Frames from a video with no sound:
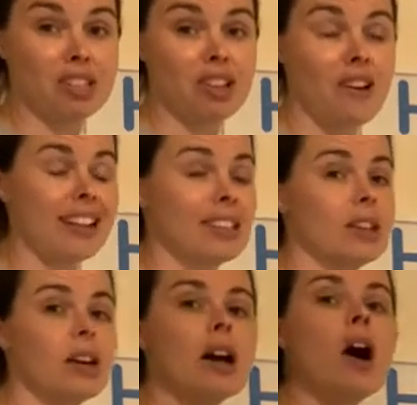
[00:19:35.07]
in our
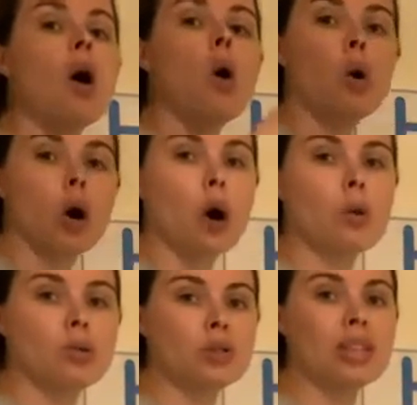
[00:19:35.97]
answer or go
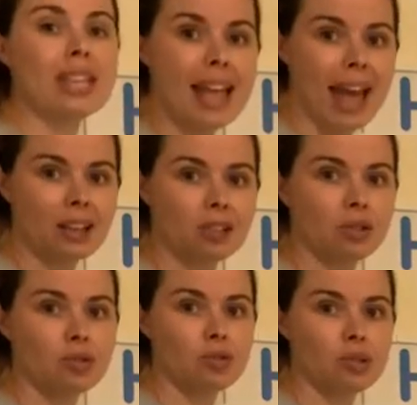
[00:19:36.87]
to the next
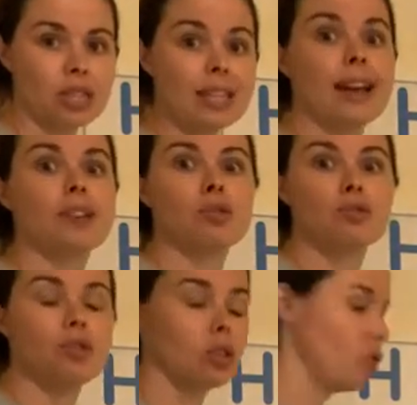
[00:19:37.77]
100. The next 100 is